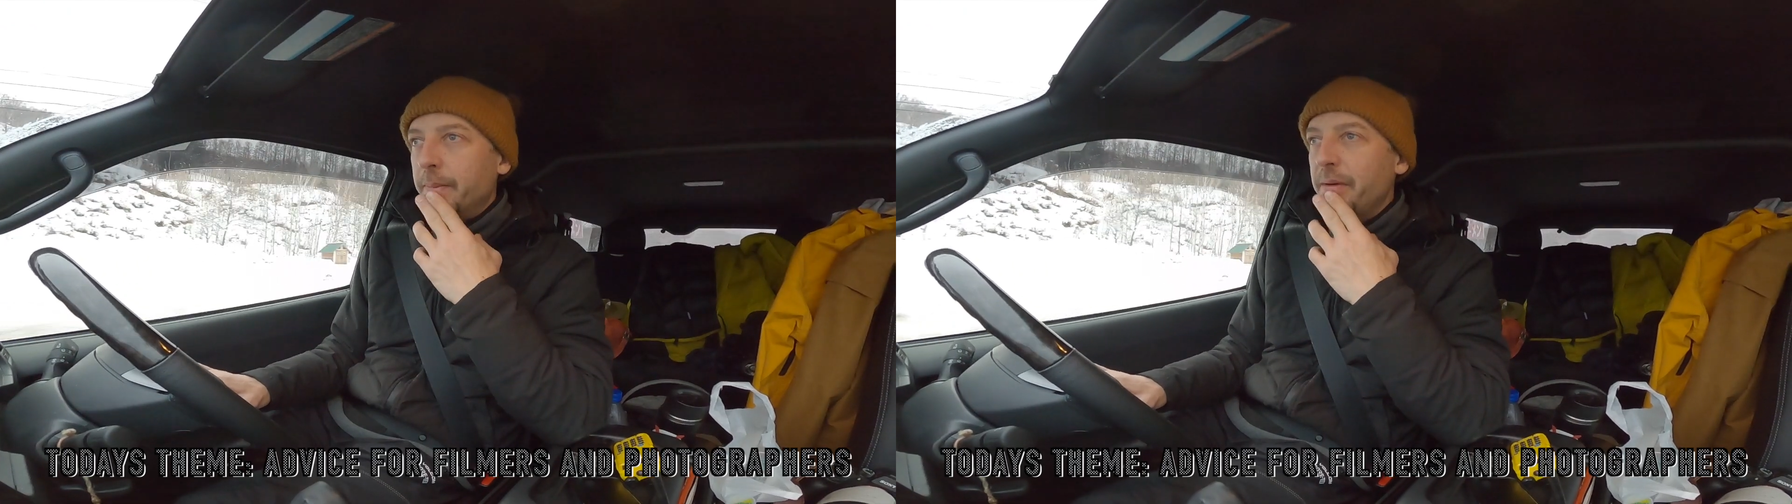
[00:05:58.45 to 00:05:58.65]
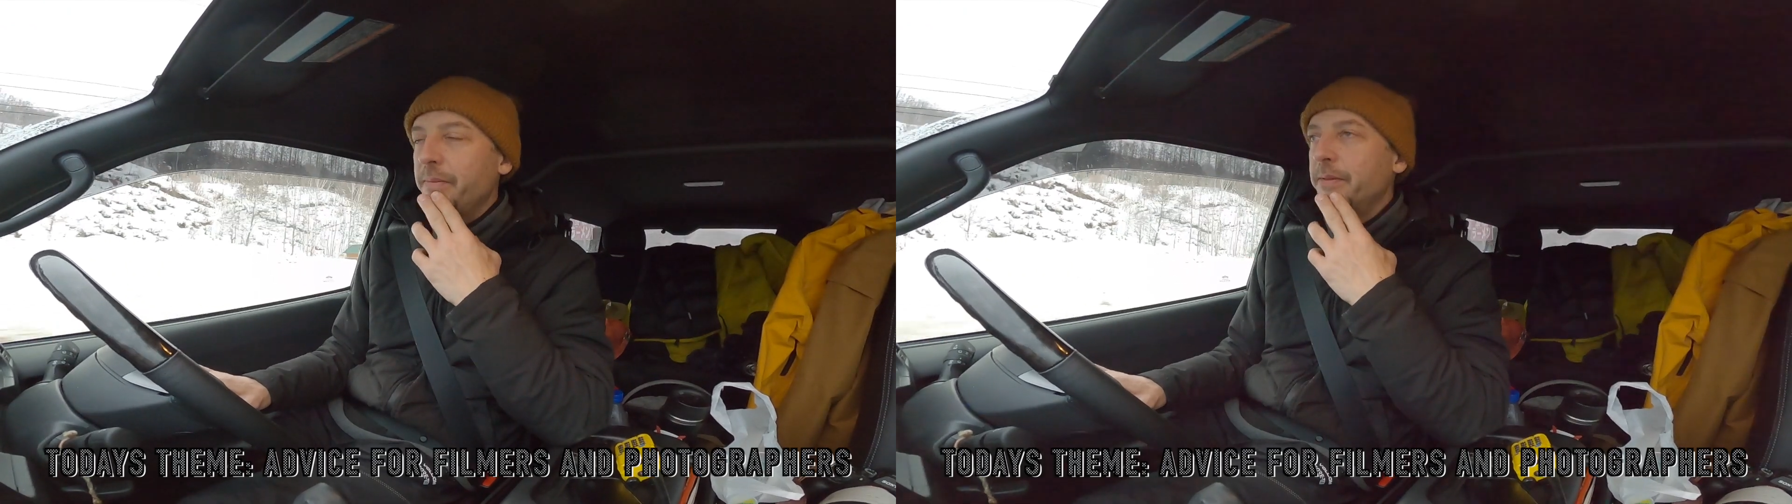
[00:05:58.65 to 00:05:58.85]

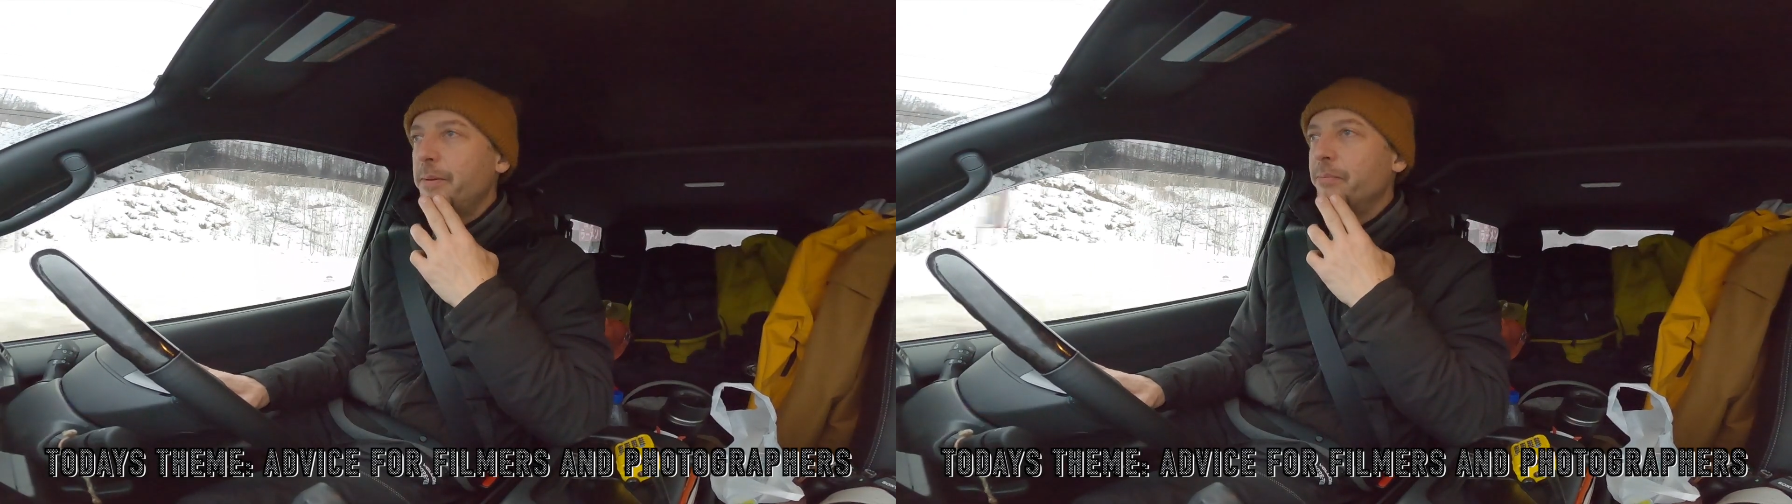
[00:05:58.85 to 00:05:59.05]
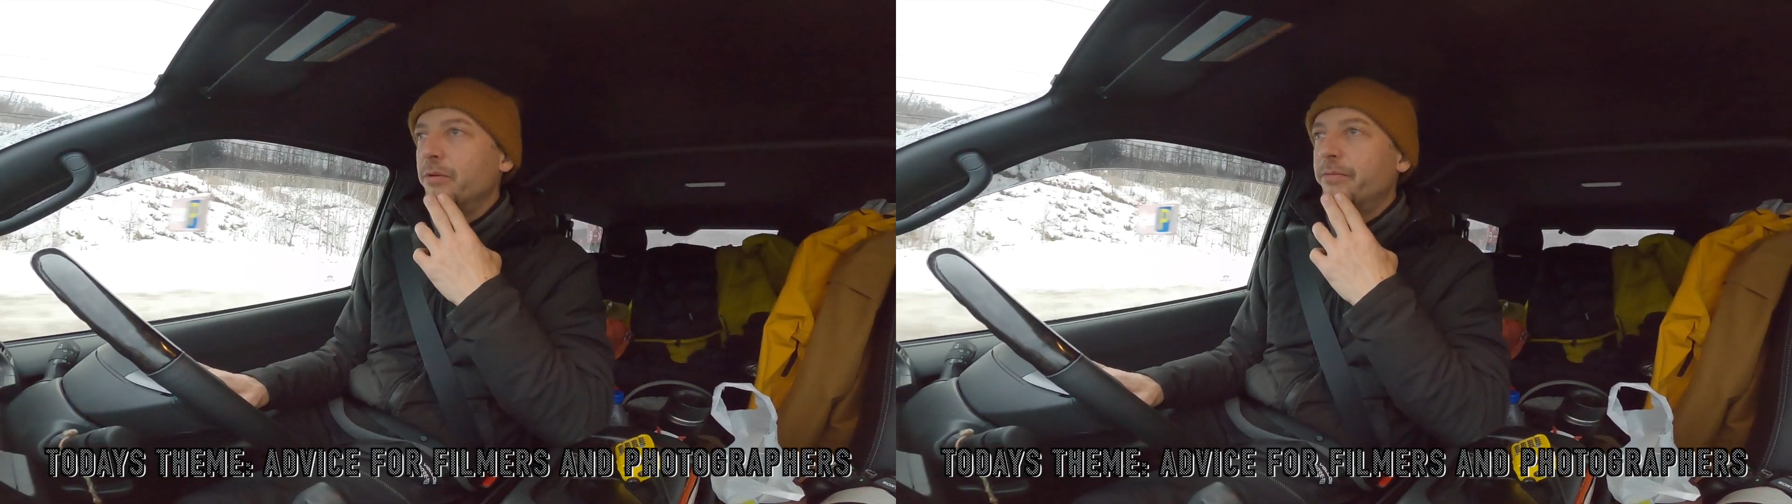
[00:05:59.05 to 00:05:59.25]
maybe the
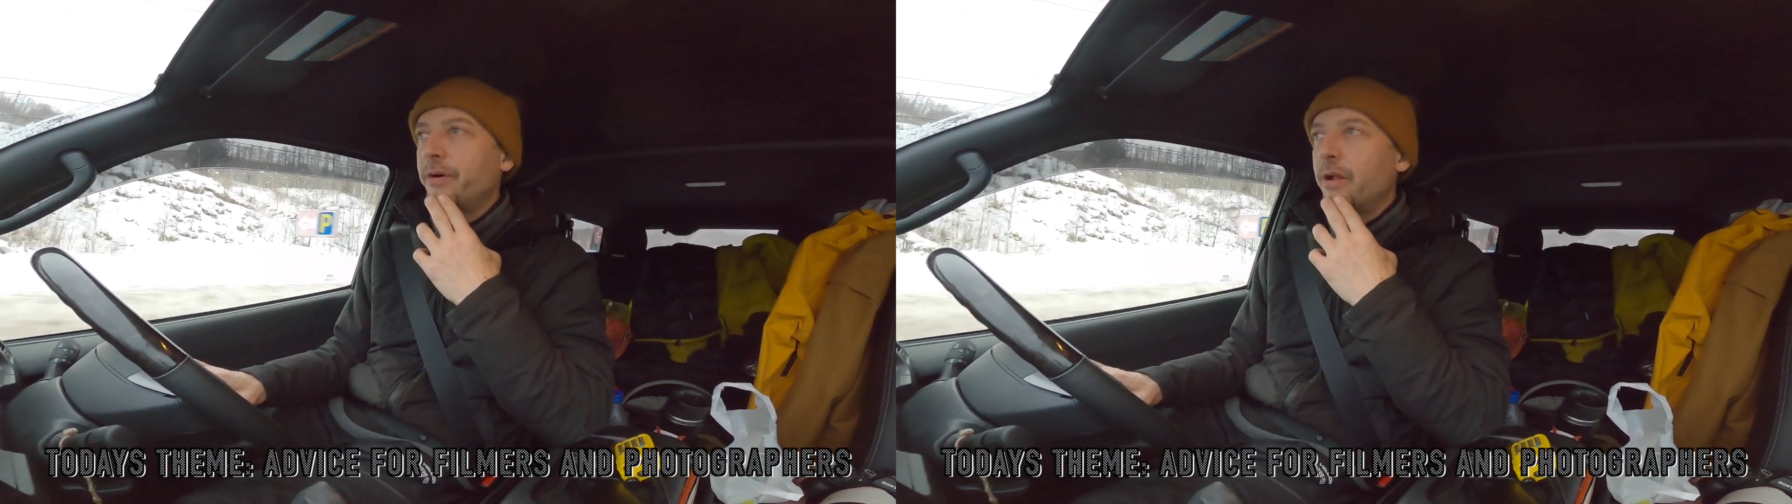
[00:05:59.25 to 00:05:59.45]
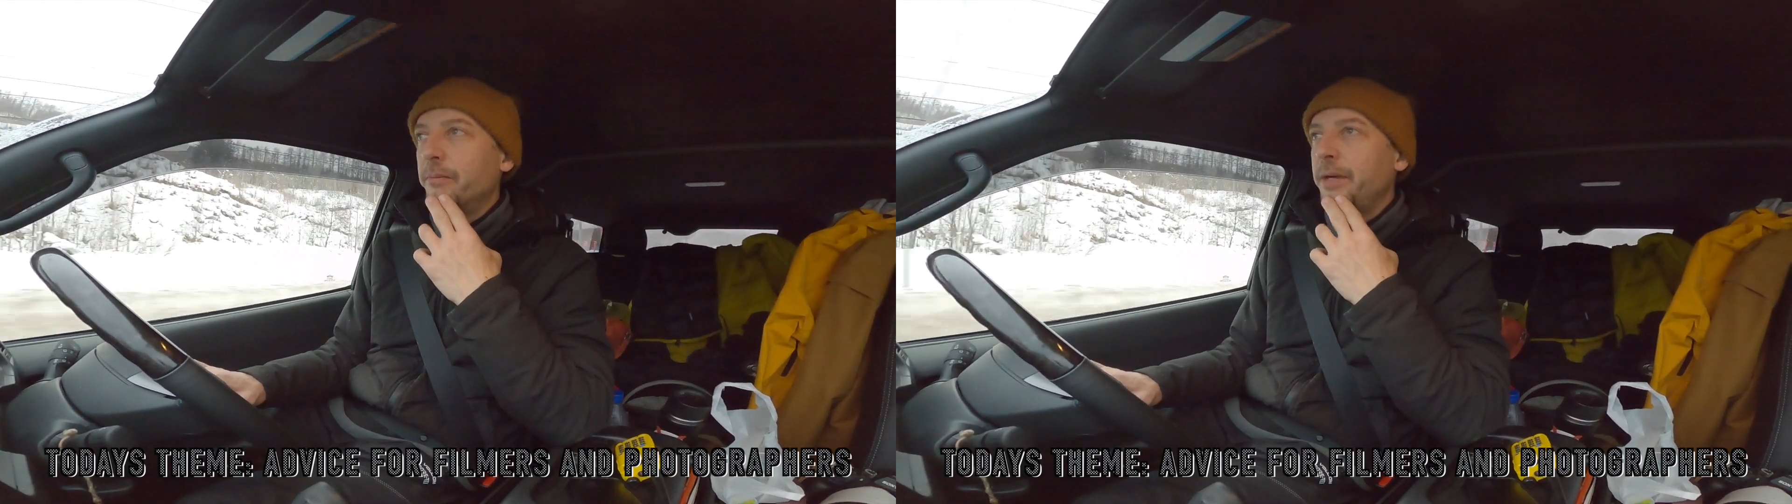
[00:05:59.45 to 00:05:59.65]
people who
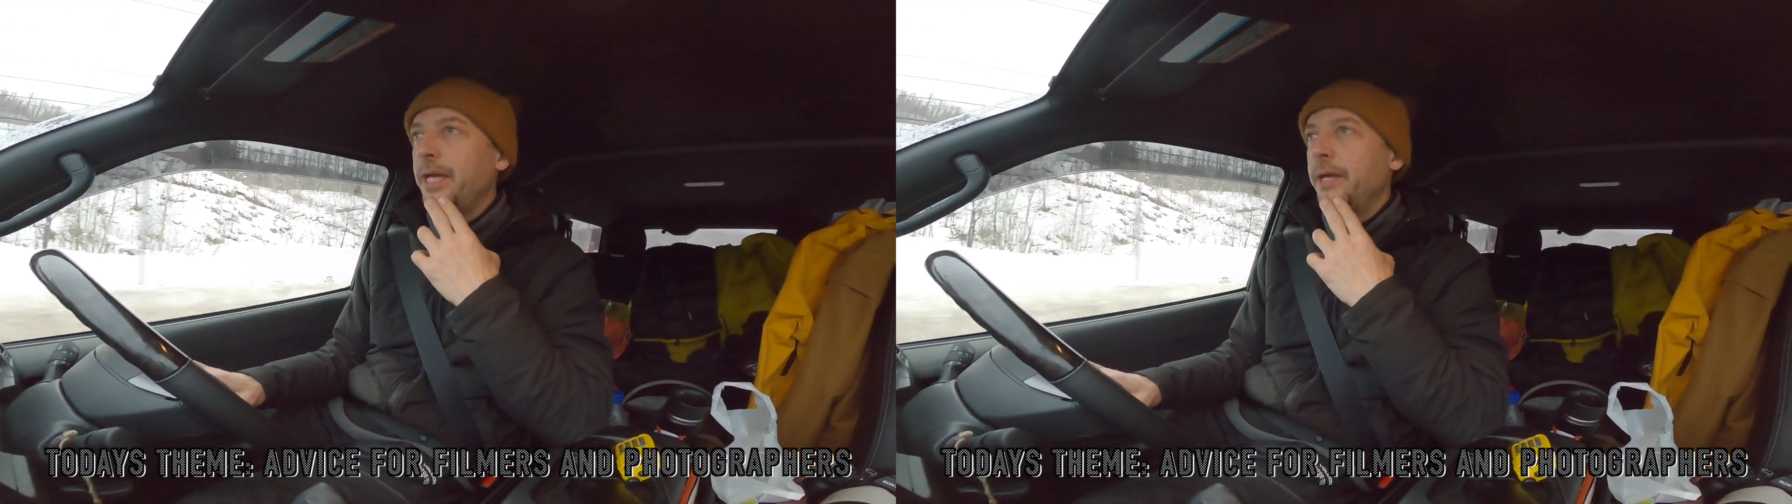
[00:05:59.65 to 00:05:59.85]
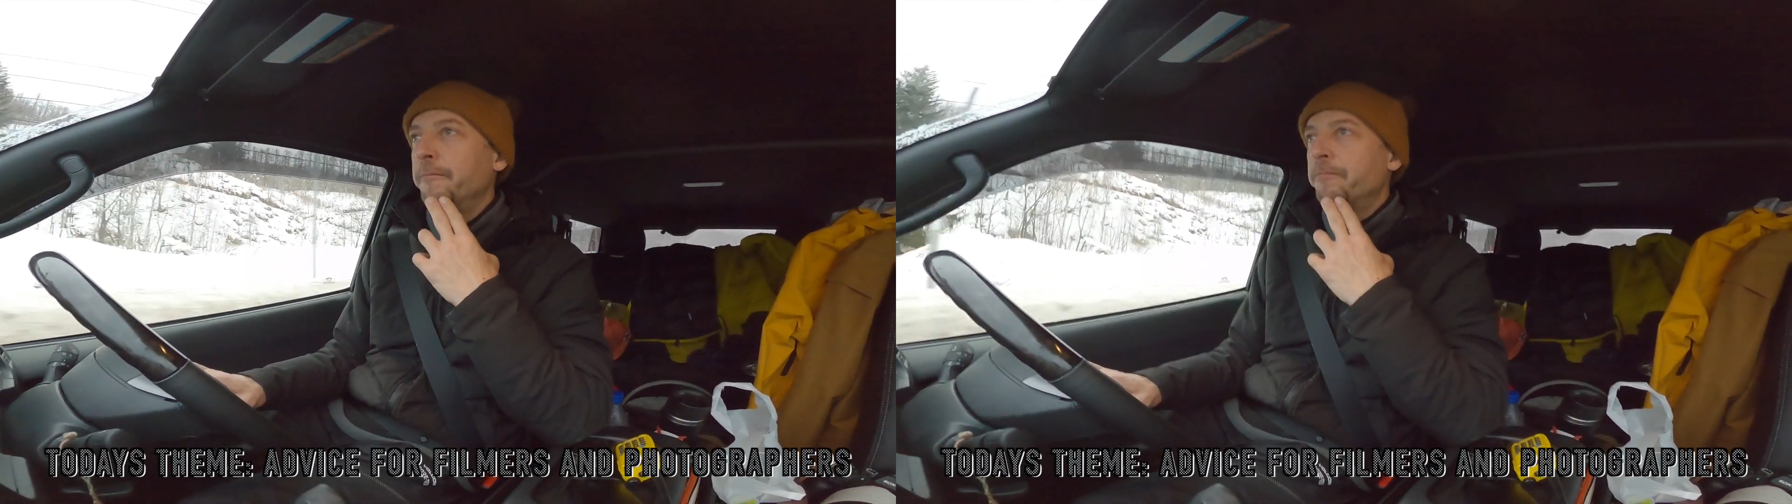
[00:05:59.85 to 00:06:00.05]
follow
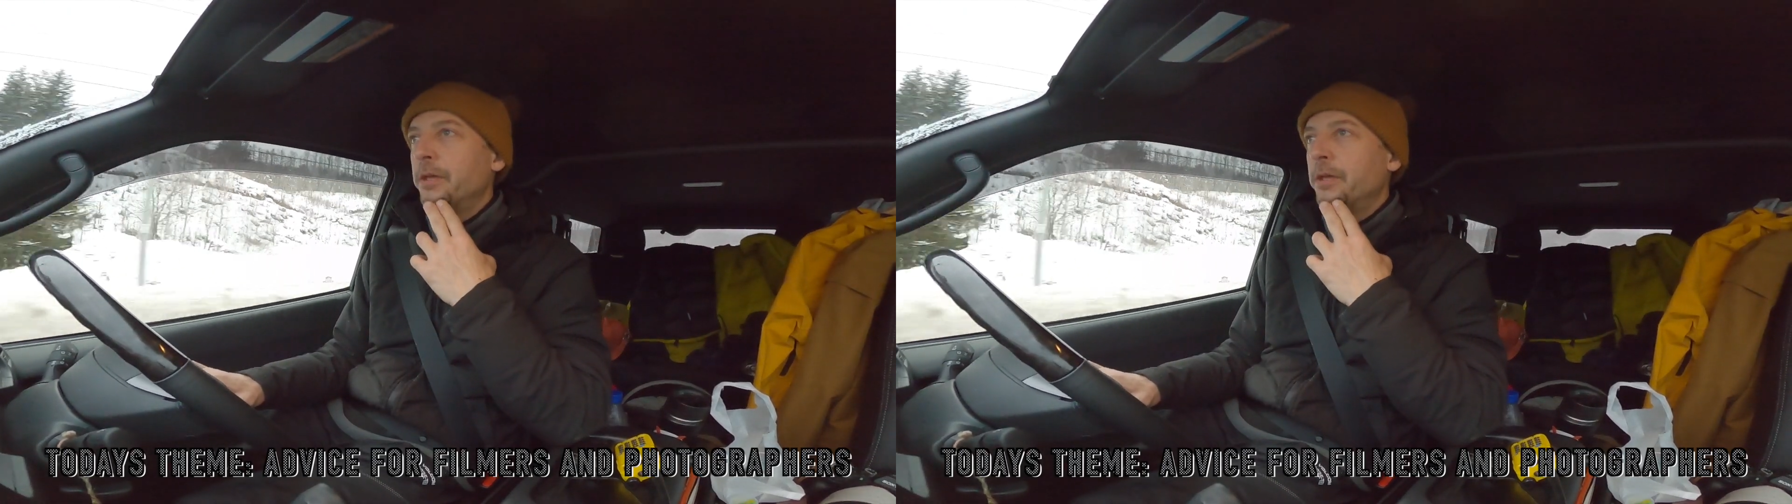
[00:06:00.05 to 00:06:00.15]
me,